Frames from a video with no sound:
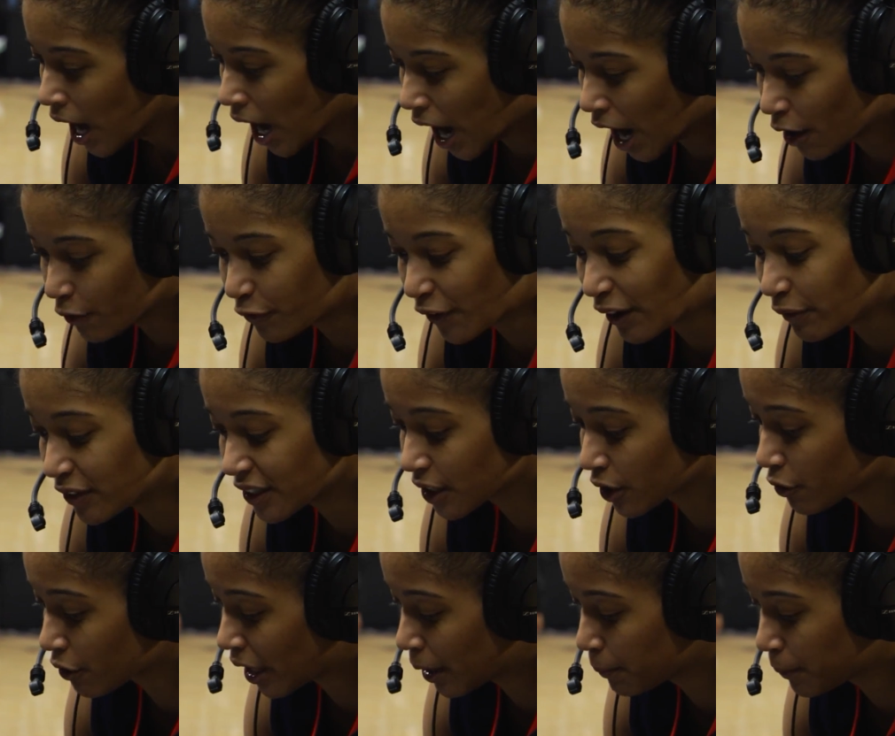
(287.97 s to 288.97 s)
Uh, Faith is a
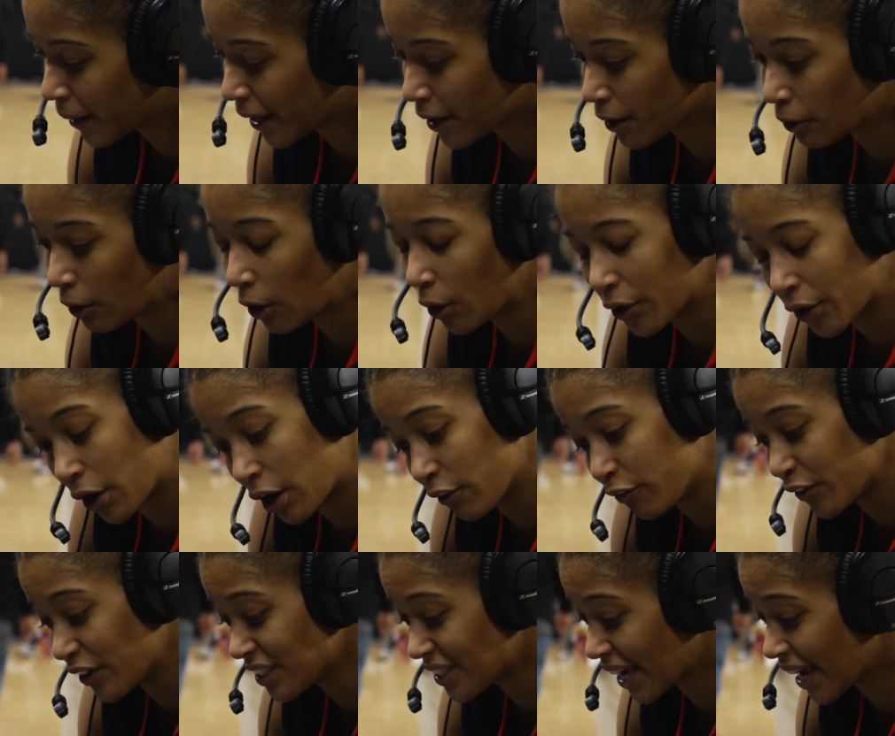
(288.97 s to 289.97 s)
great player on
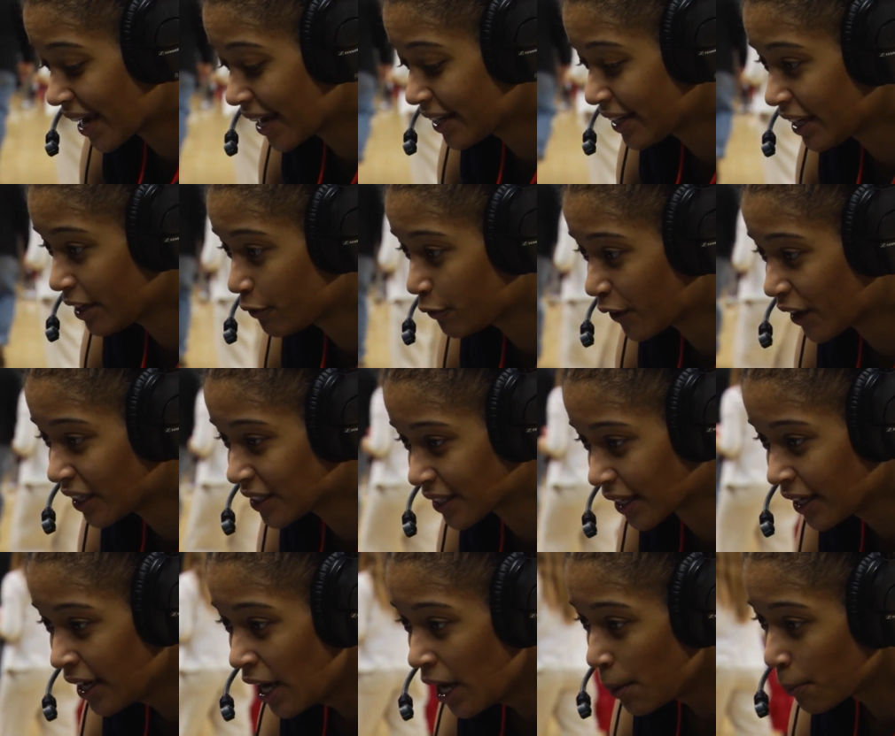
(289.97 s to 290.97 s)
offense and defense
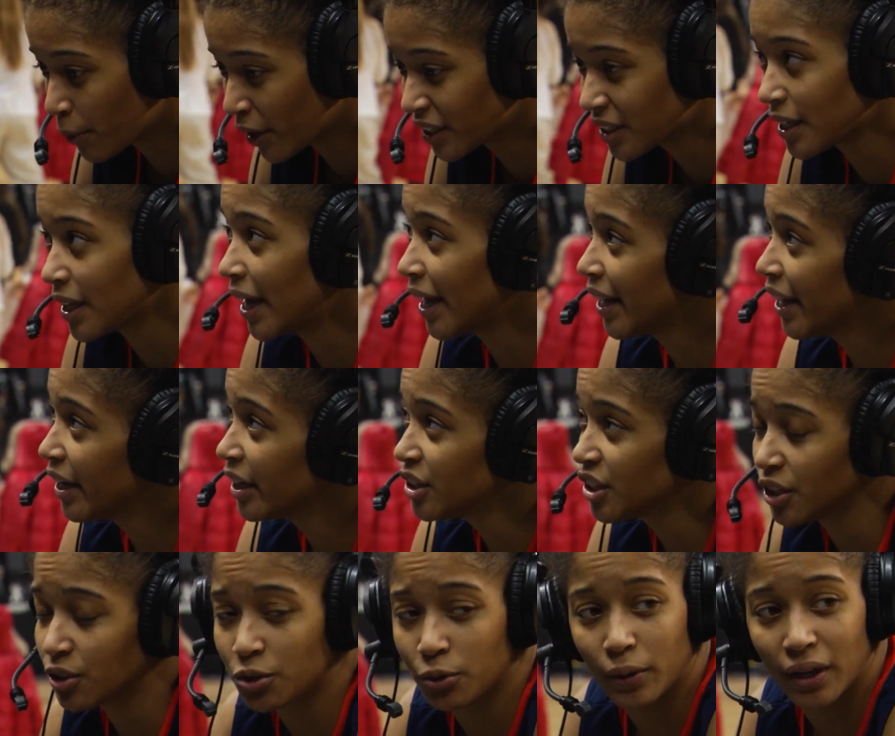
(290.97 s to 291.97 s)
and brings a lot of
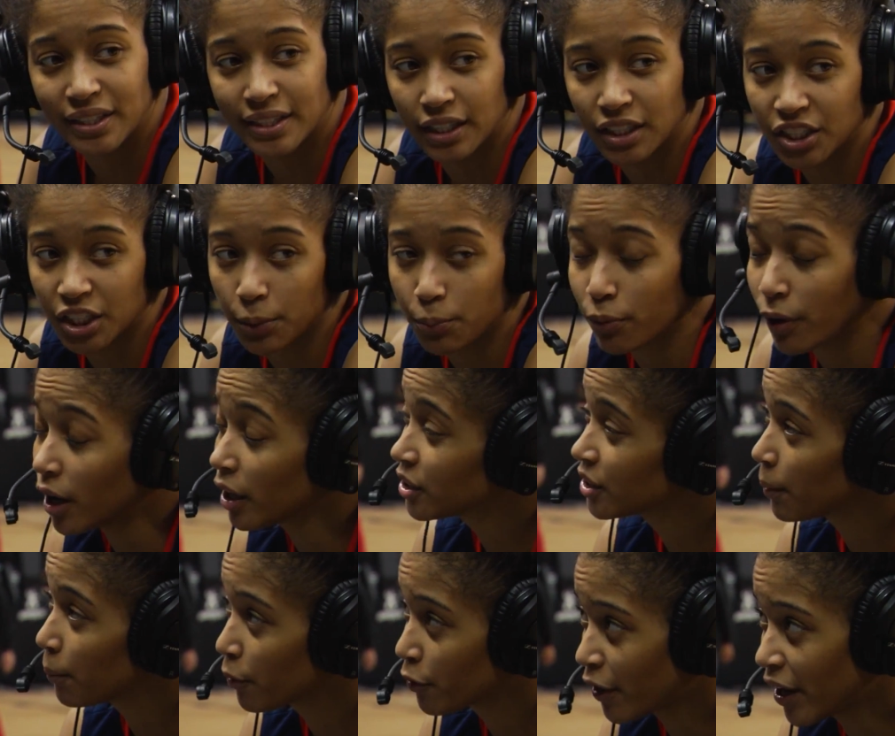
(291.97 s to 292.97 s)
energy to us, and she brought
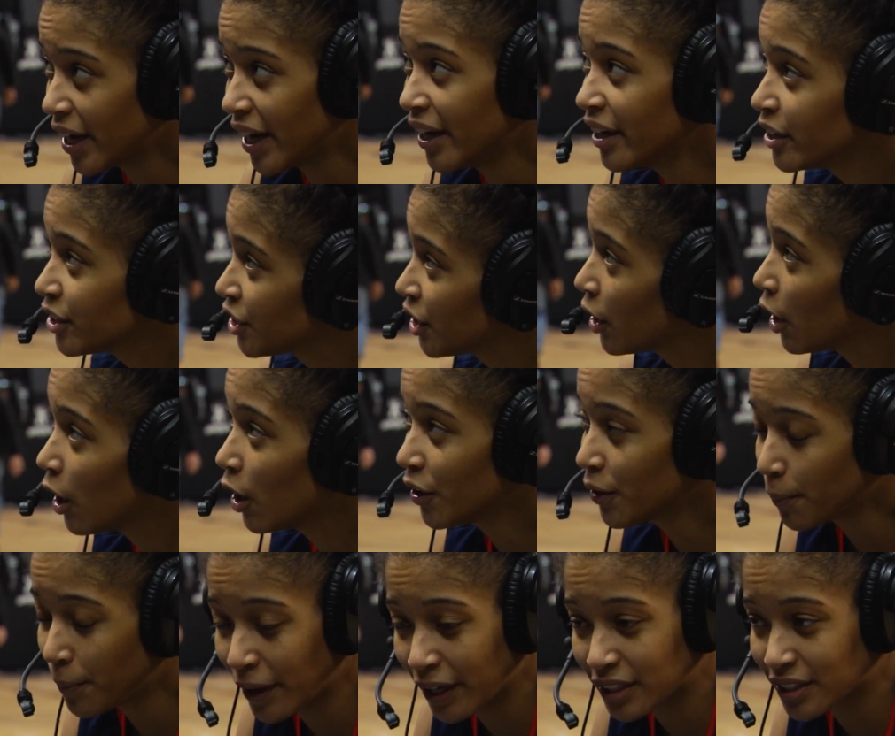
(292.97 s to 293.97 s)
some great energy all on
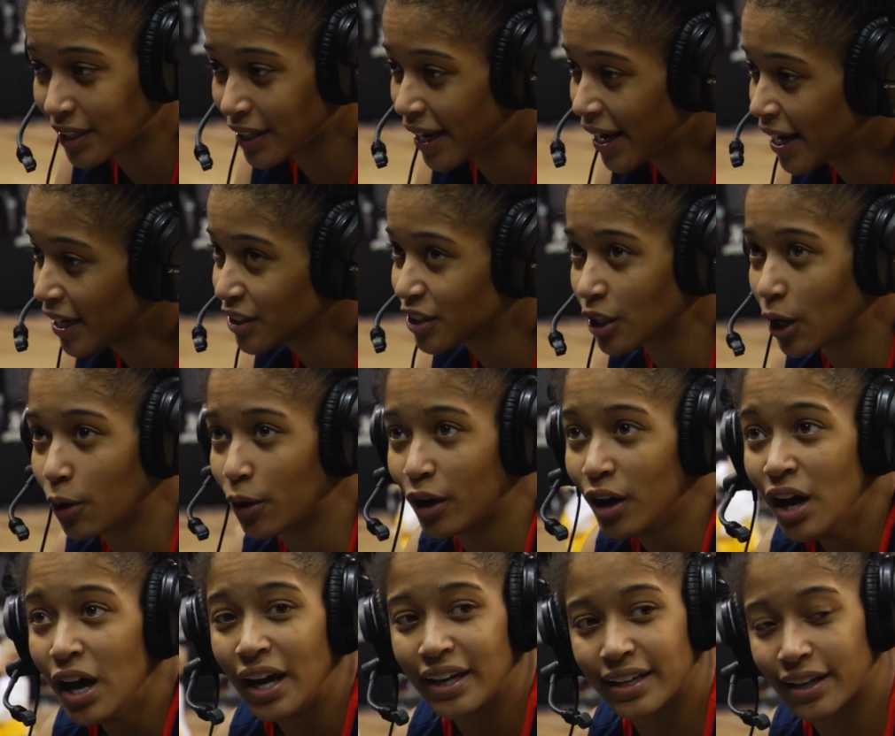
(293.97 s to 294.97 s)
the bench today, and so
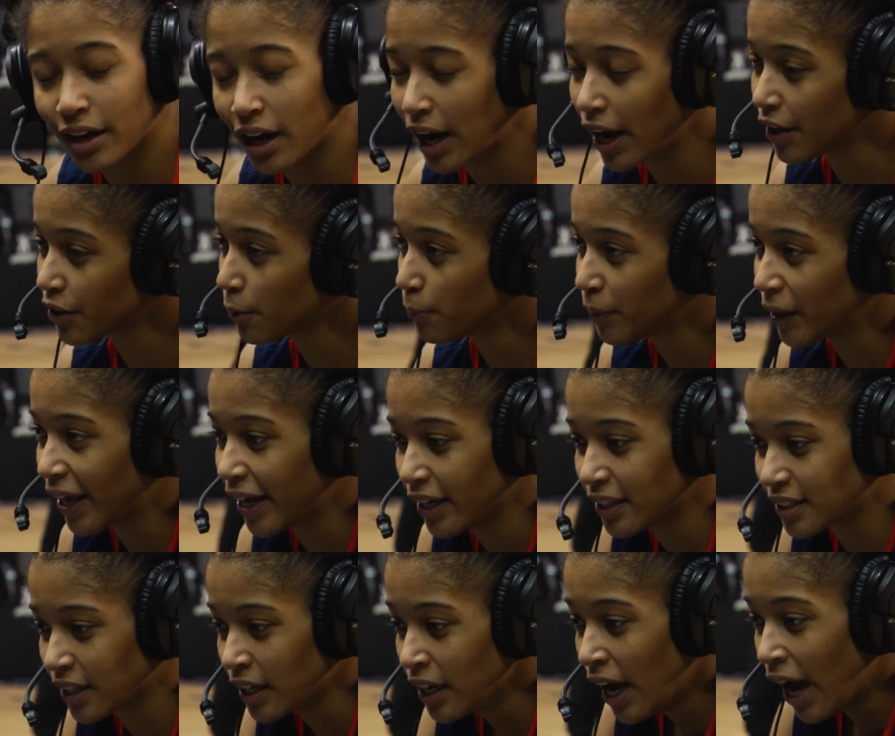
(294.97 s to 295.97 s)
did our other
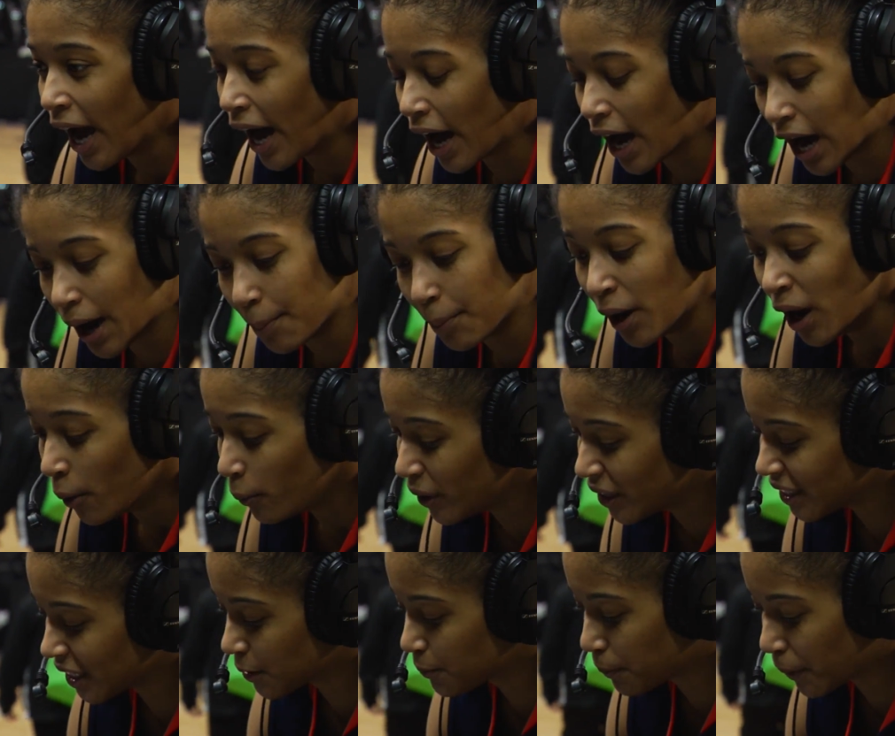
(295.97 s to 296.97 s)
players. And, um, we
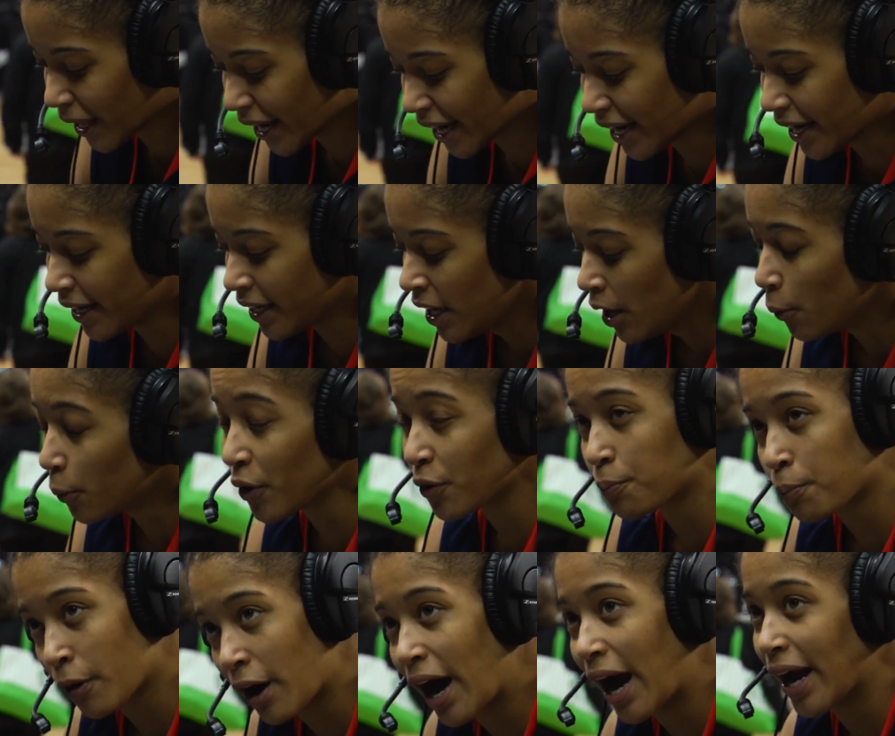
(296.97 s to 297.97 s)
just played
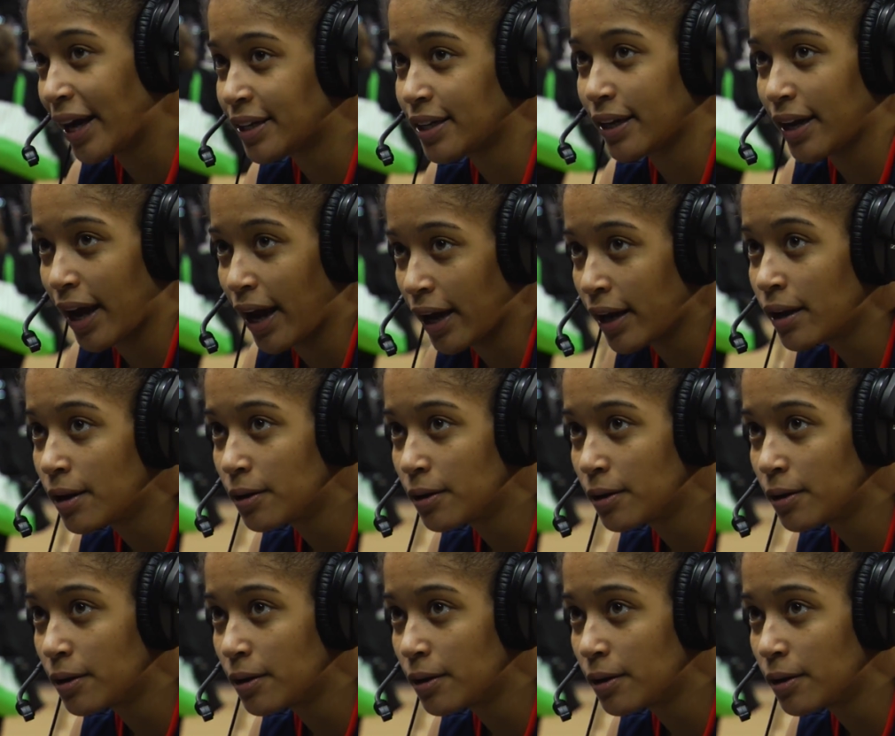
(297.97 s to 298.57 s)
with pride today.